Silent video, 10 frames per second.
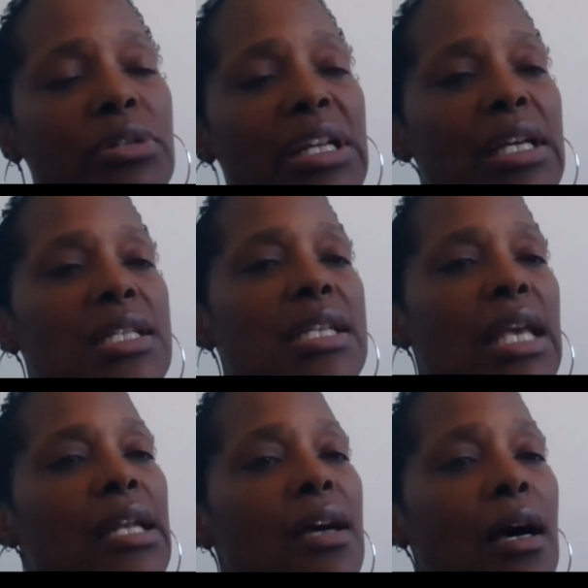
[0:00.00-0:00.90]
It is
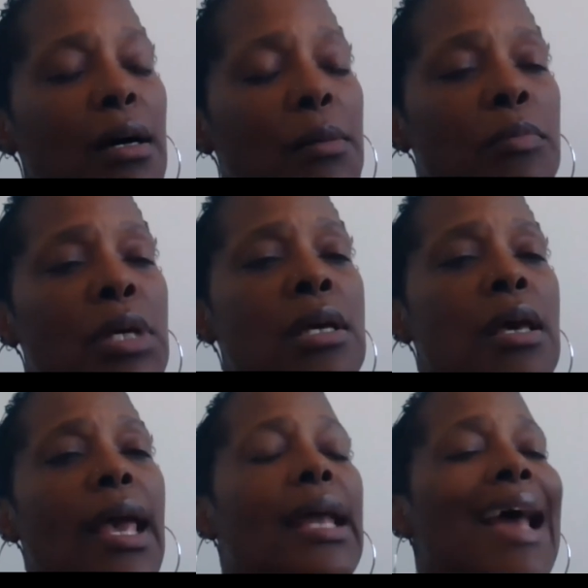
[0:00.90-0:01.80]
income
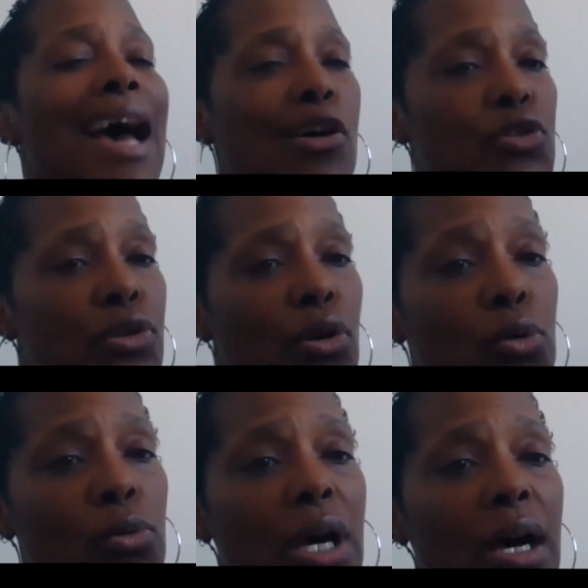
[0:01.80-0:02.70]
and household